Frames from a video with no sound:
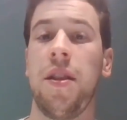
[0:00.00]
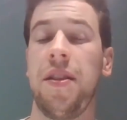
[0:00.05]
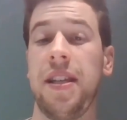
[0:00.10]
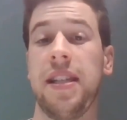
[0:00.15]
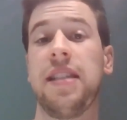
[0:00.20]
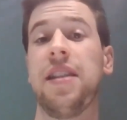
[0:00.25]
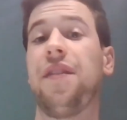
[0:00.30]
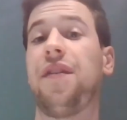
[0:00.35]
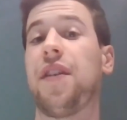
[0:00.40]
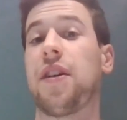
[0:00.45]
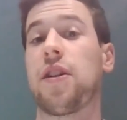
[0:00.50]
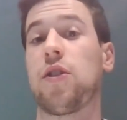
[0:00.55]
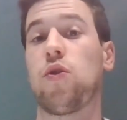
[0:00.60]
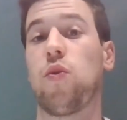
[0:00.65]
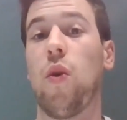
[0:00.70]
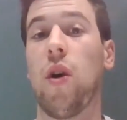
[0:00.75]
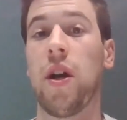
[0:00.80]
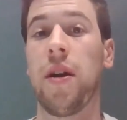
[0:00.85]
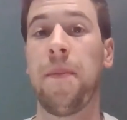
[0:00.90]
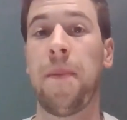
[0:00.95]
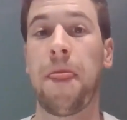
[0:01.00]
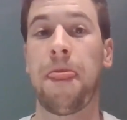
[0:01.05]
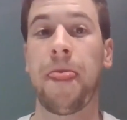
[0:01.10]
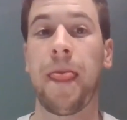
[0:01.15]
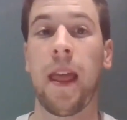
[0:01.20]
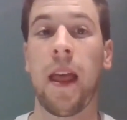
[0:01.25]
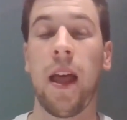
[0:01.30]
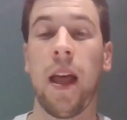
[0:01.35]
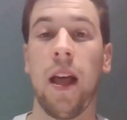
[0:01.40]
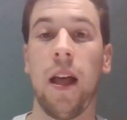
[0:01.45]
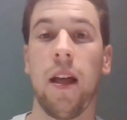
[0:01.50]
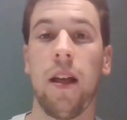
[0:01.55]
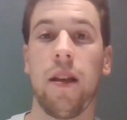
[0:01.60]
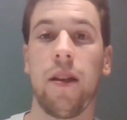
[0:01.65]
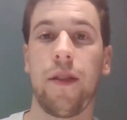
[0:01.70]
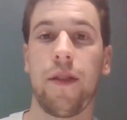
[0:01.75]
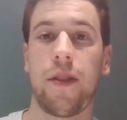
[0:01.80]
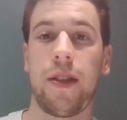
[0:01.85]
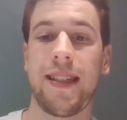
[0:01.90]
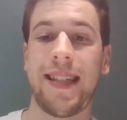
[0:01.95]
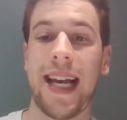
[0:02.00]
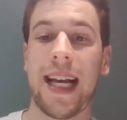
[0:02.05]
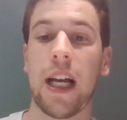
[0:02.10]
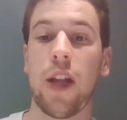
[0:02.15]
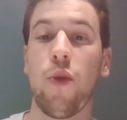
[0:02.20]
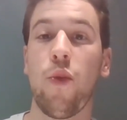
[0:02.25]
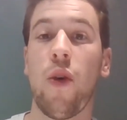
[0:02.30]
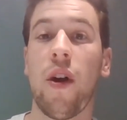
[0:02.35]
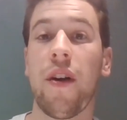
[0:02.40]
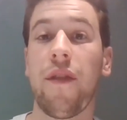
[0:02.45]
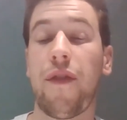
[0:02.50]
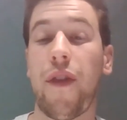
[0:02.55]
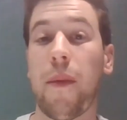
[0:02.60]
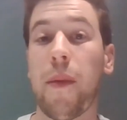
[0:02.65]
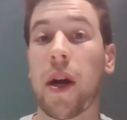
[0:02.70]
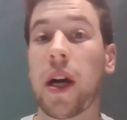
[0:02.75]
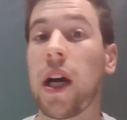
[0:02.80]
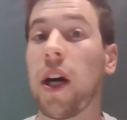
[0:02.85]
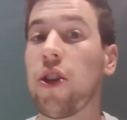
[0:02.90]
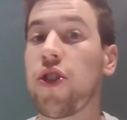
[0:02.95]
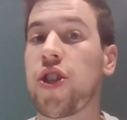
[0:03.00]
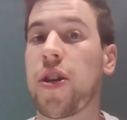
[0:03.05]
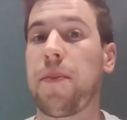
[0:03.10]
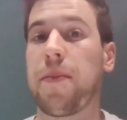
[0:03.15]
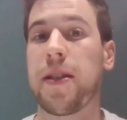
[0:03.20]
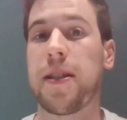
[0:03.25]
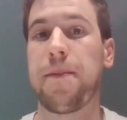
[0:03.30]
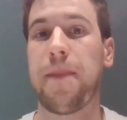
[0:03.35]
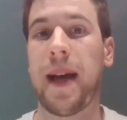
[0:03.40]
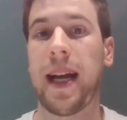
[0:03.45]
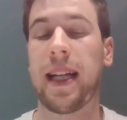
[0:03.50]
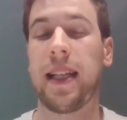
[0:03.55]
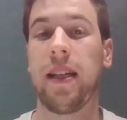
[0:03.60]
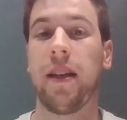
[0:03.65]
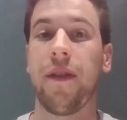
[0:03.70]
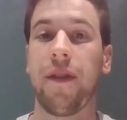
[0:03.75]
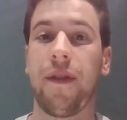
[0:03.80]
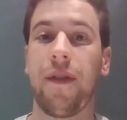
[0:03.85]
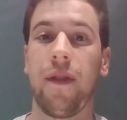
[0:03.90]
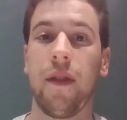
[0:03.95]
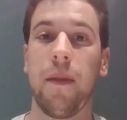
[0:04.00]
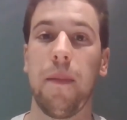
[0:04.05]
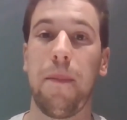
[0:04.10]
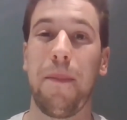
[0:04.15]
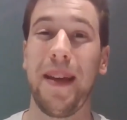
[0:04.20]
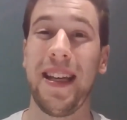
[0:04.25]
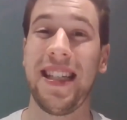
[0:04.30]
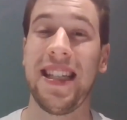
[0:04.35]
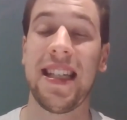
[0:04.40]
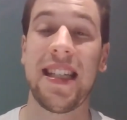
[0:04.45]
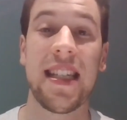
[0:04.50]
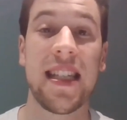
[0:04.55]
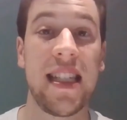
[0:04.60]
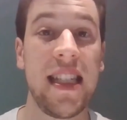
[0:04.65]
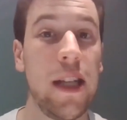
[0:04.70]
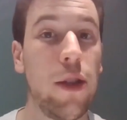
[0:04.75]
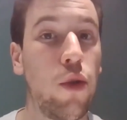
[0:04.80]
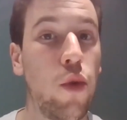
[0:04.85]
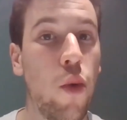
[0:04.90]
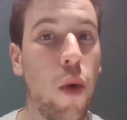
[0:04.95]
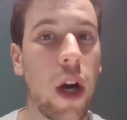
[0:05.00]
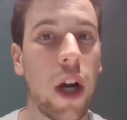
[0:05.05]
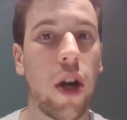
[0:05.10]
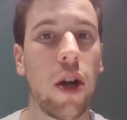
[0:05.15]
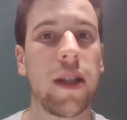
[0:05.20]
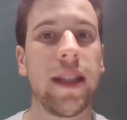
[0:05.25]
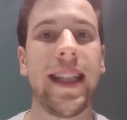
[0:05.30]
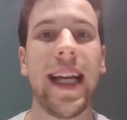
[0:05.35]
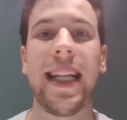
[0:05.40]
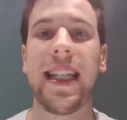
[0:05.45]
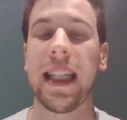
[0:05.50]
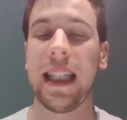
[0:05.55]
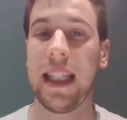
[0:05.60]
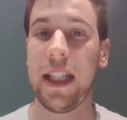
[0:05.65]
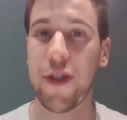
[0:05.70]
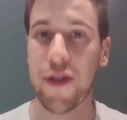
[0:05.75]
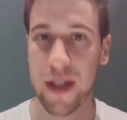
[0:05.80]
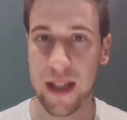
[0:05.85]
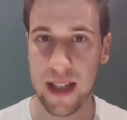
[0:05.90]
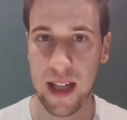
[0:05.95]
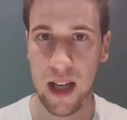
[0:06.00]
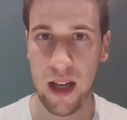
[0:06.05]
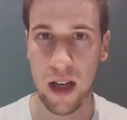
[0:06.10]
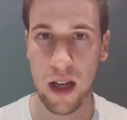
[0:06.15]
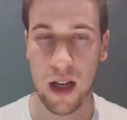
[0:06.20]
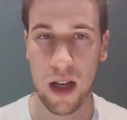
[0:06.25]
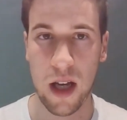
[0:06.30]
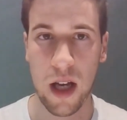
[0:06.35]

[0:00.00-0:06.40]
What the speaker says: This is the first one. The second one, from a culture perspective, businesses need to work on data literacy,